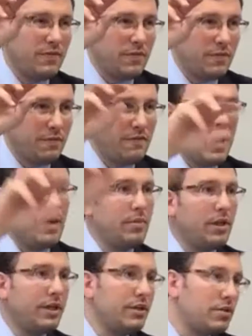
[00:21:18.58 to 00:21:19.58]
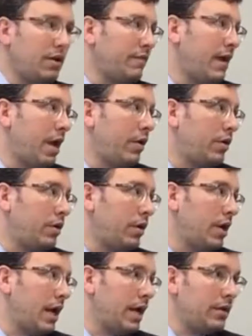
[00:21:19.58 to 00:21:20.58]
families of Aaron
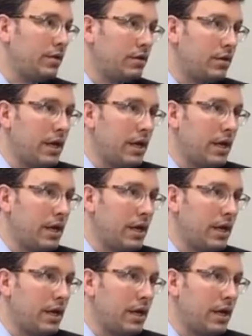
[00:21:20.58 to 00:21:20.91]
and